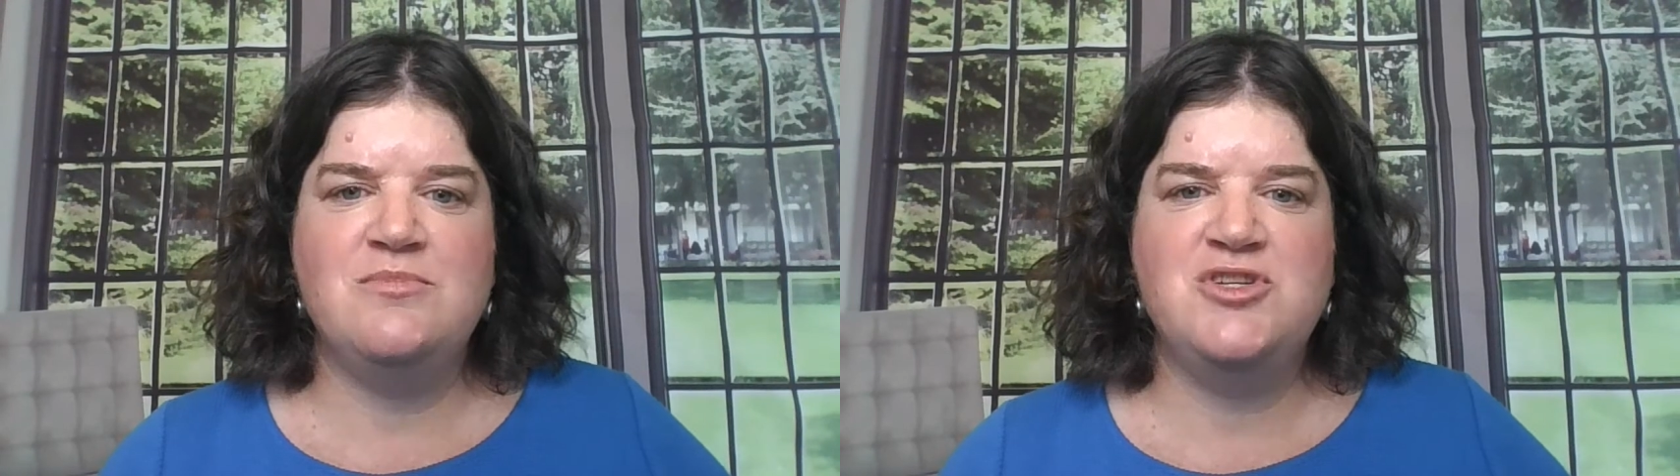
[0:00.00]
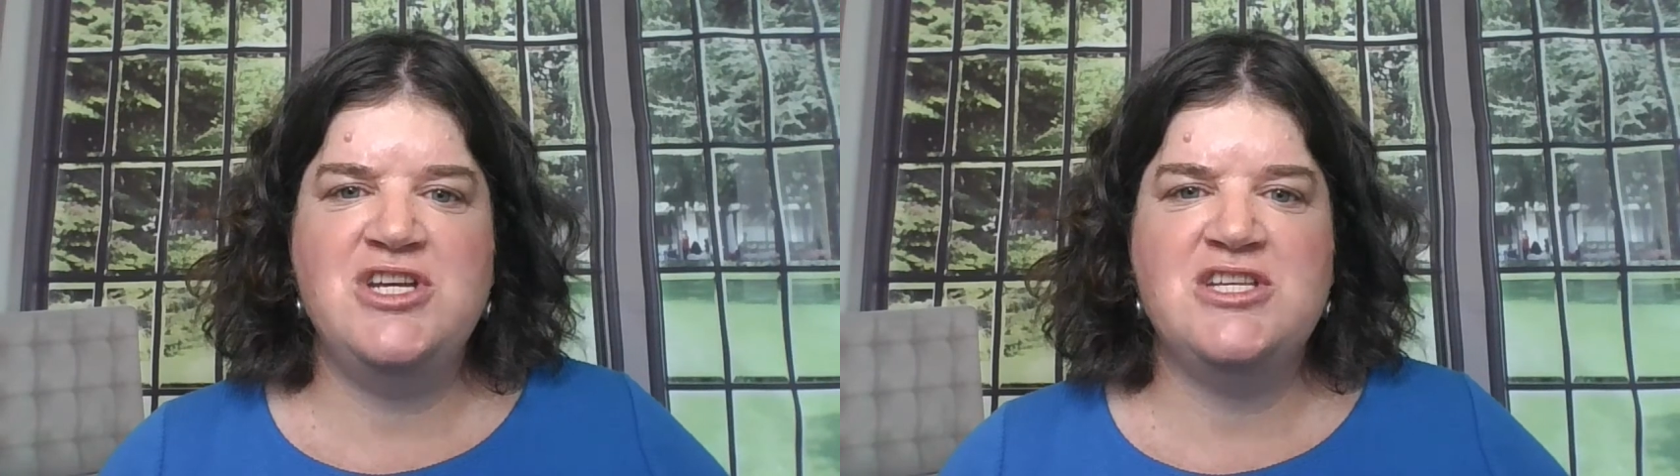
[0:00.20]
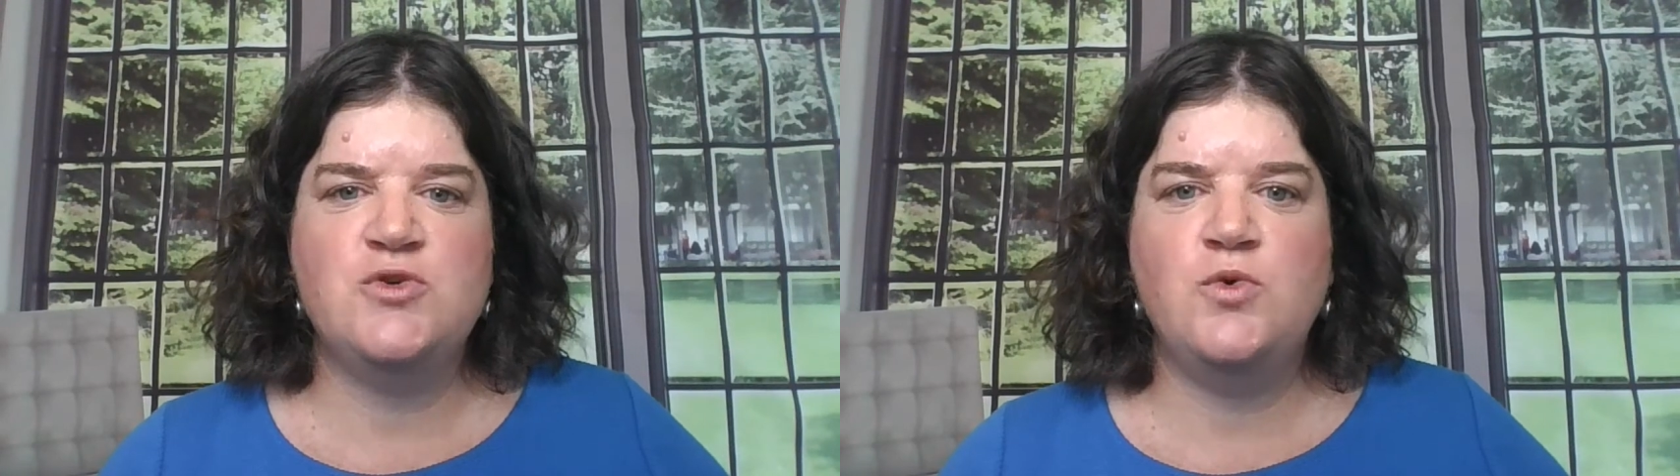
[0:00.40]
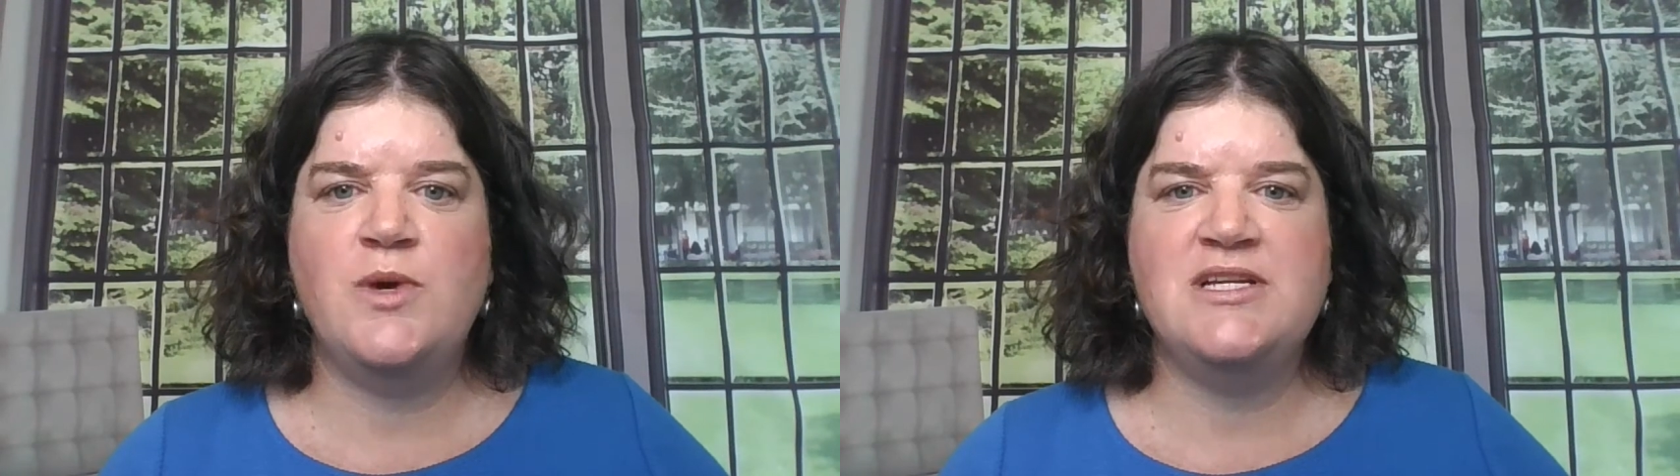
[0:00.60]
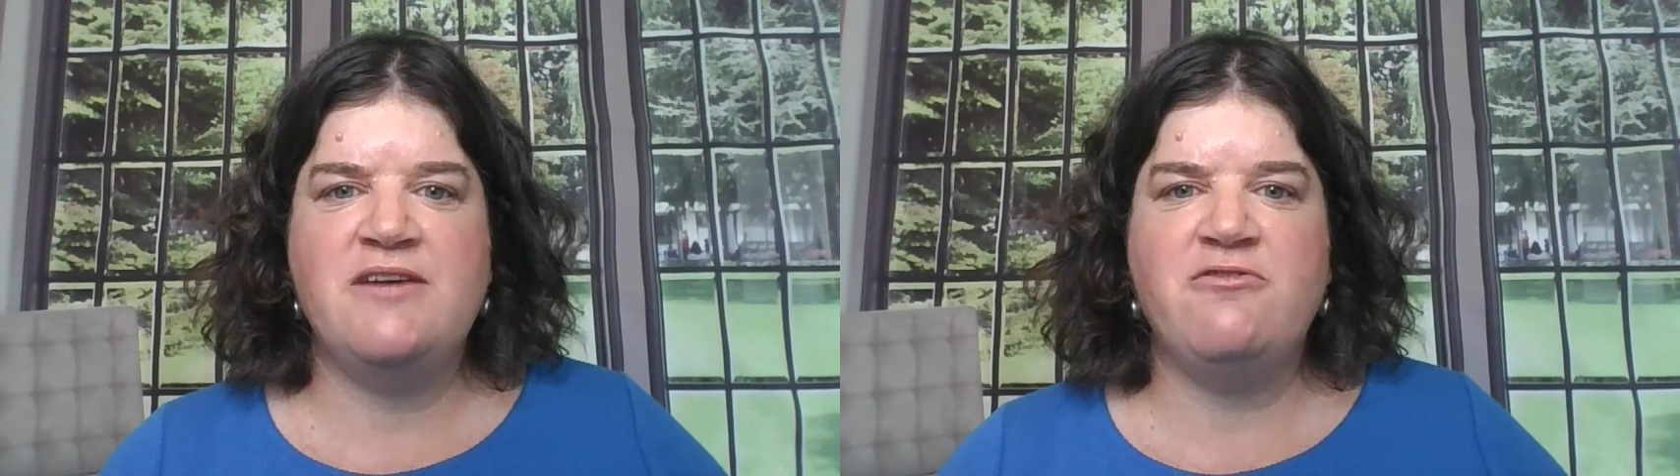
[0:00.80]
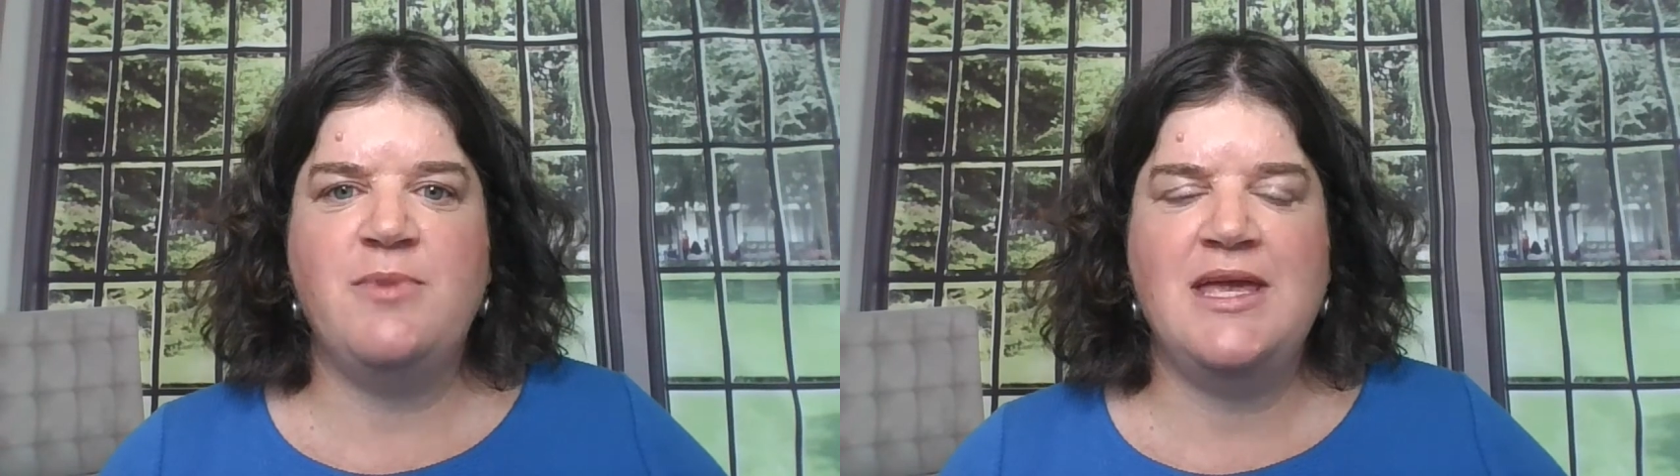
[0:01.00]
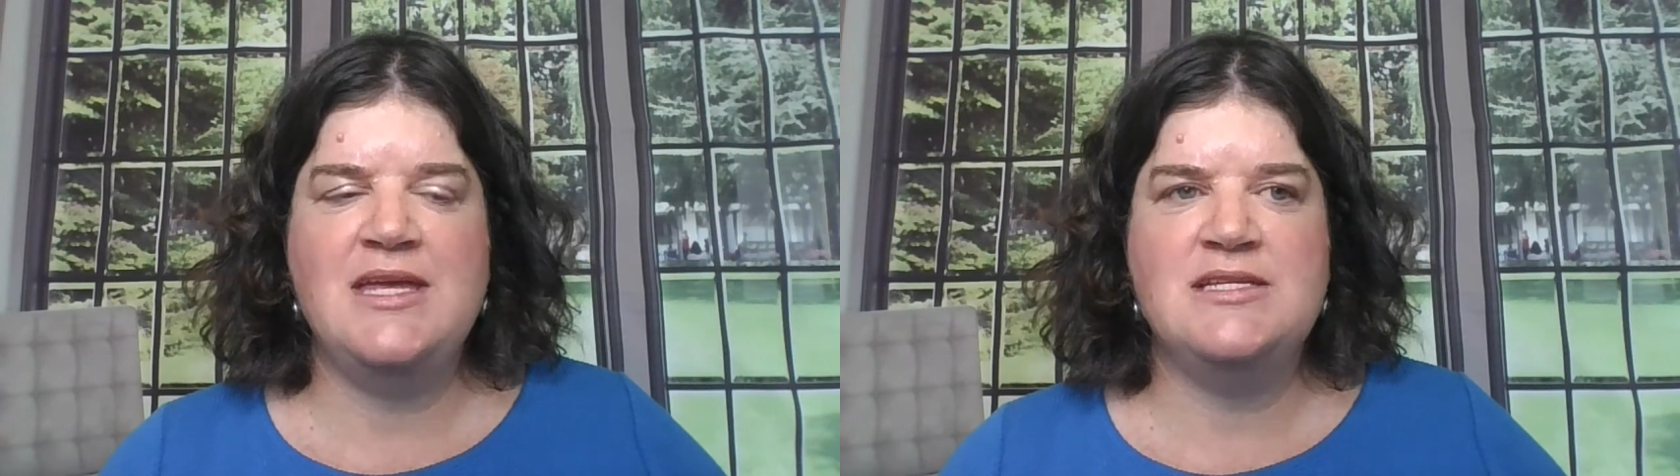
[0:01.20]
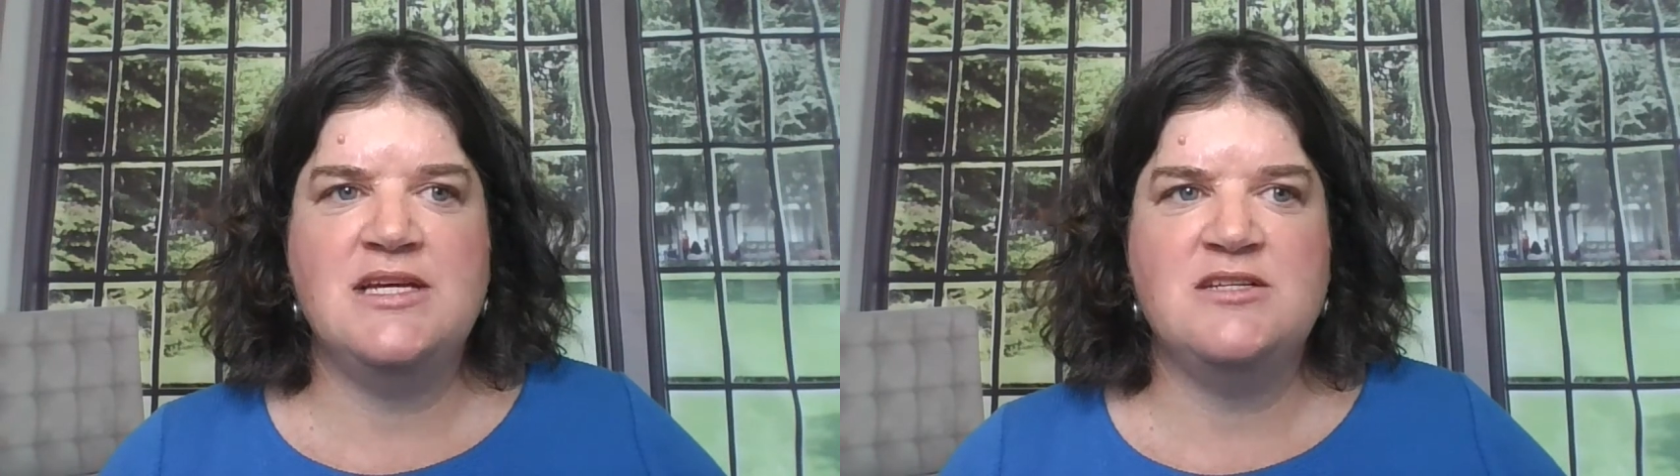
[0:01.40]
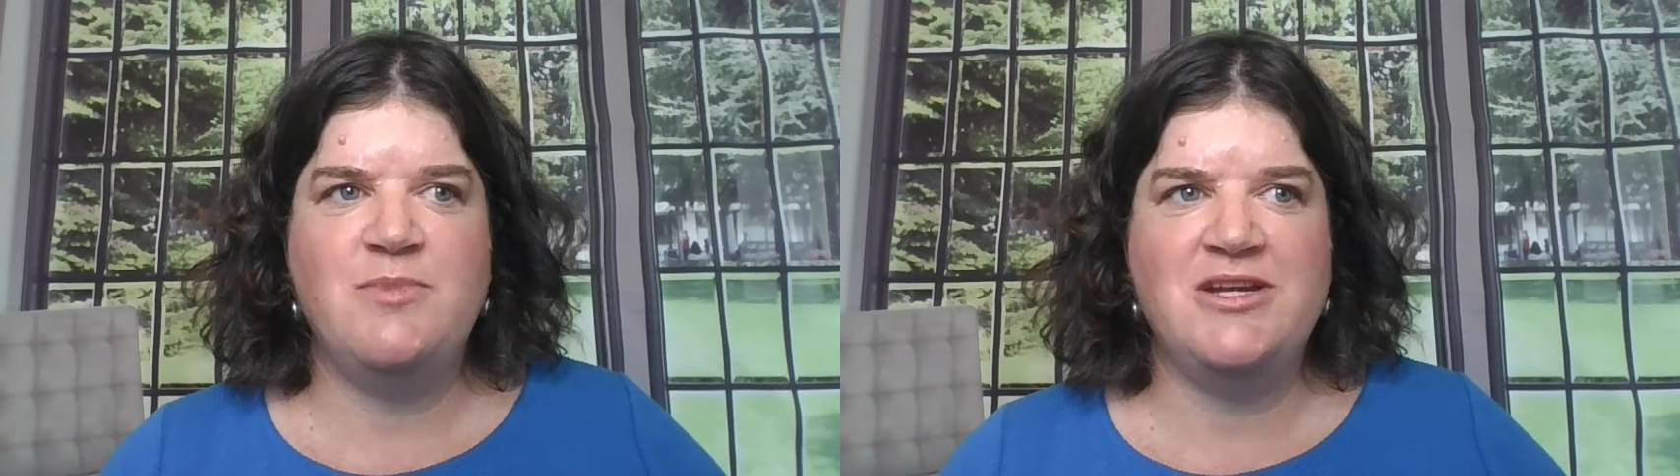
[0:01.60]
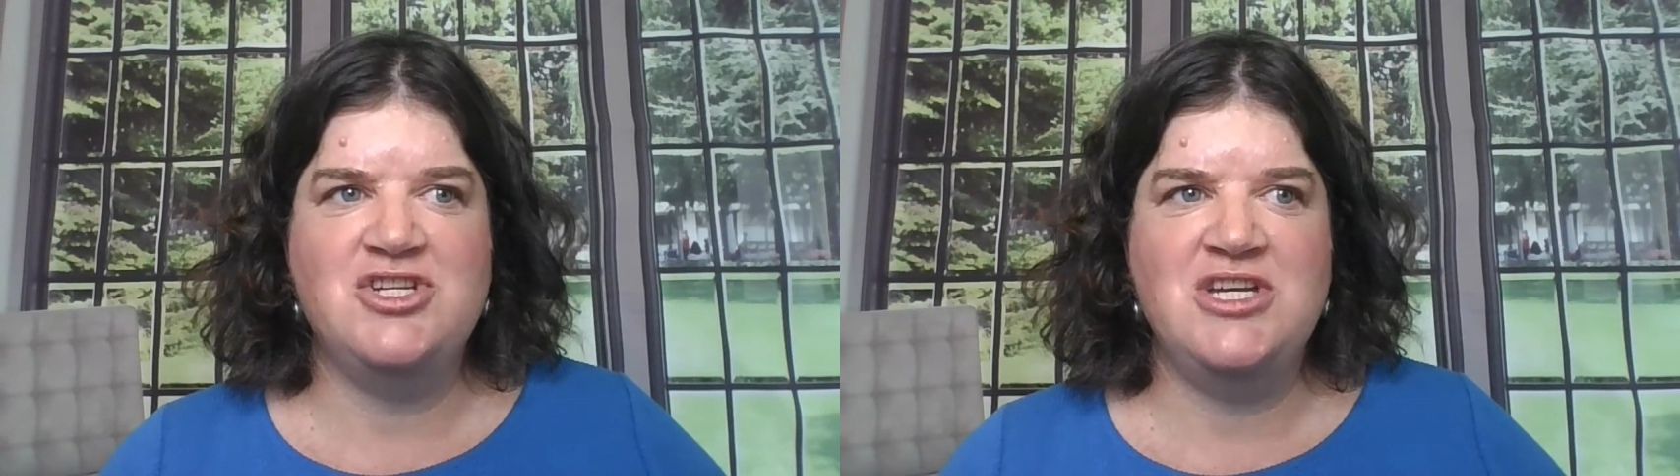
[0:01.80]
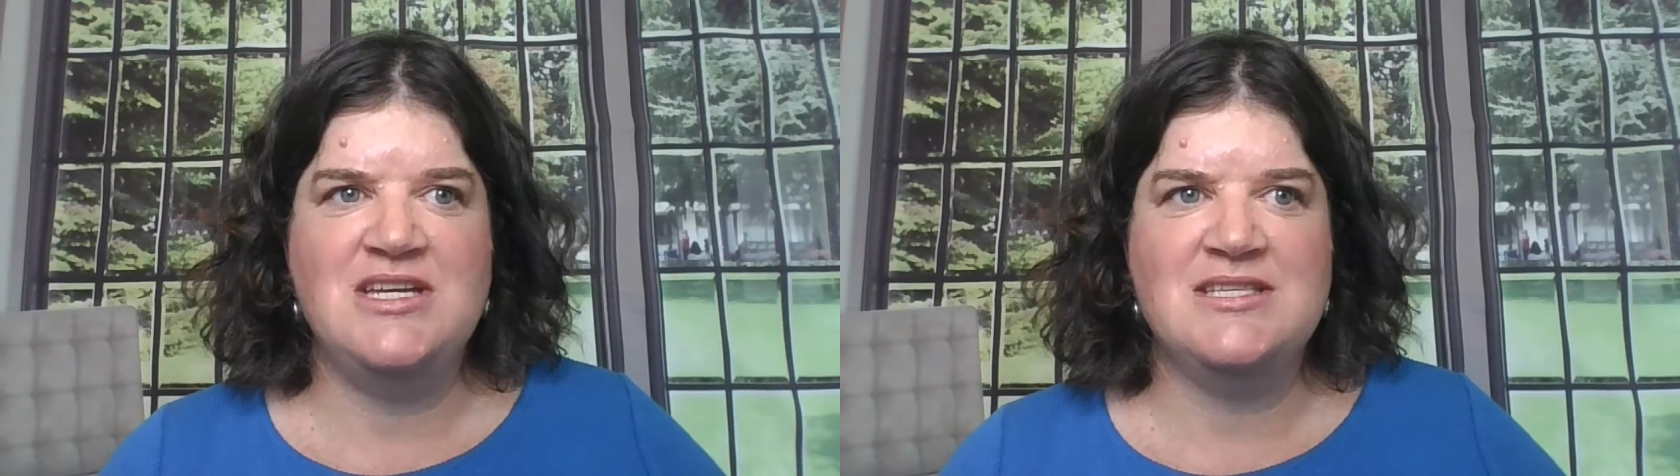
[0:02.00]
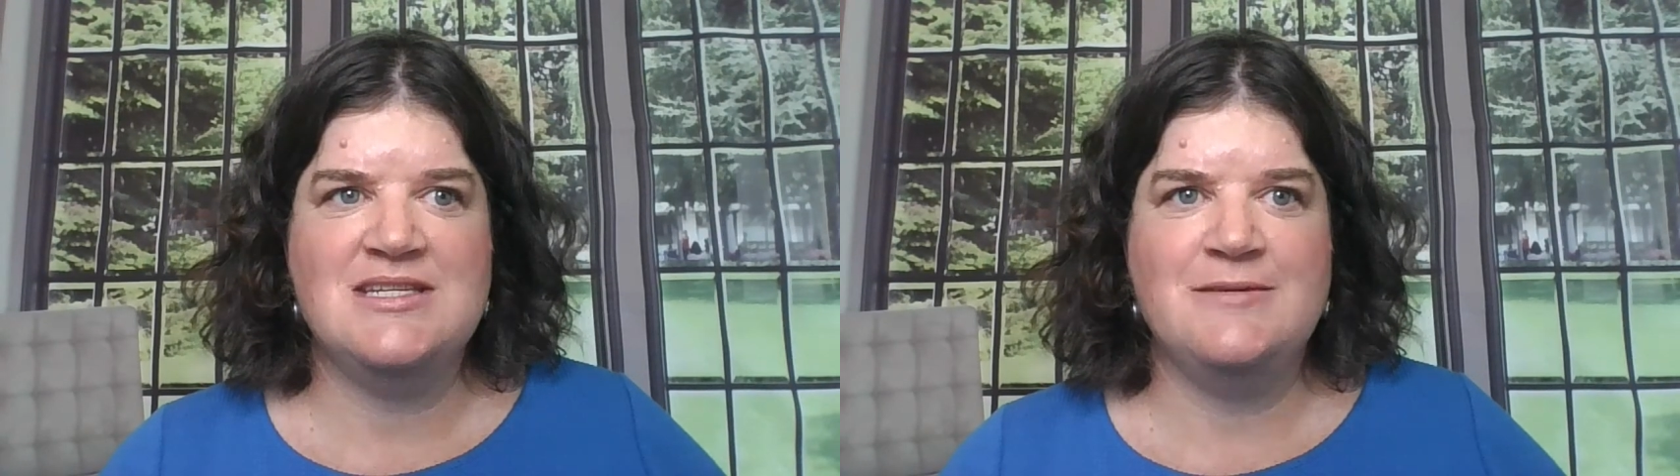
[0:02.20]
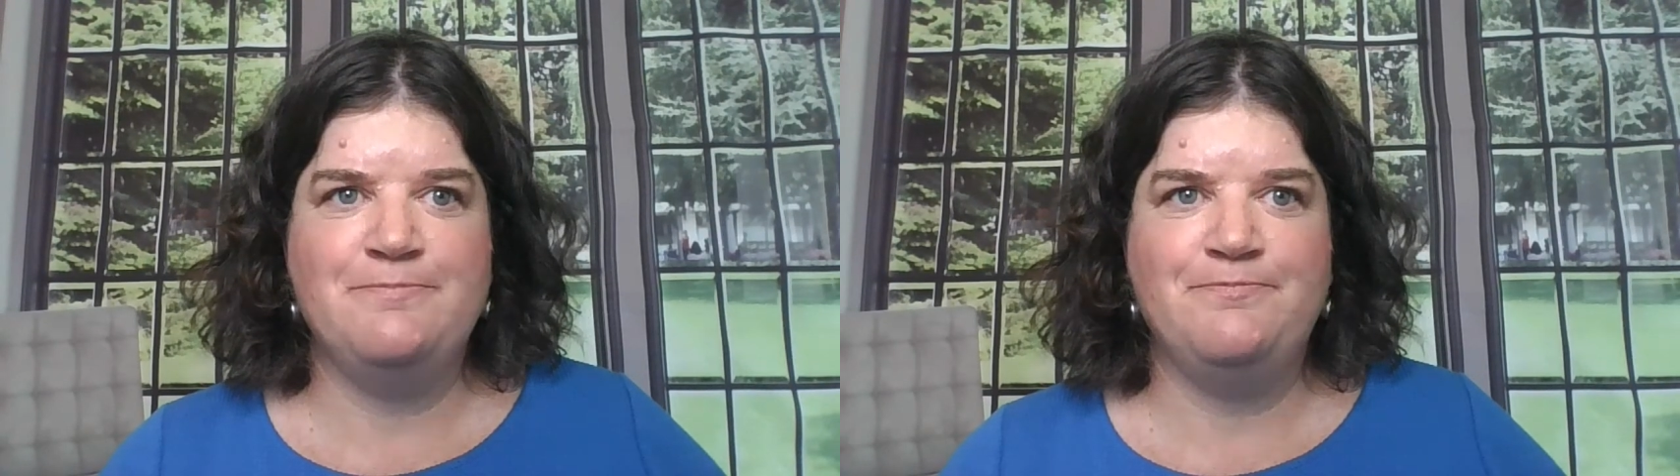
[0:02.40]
chest, all the way down from my head down to my chest.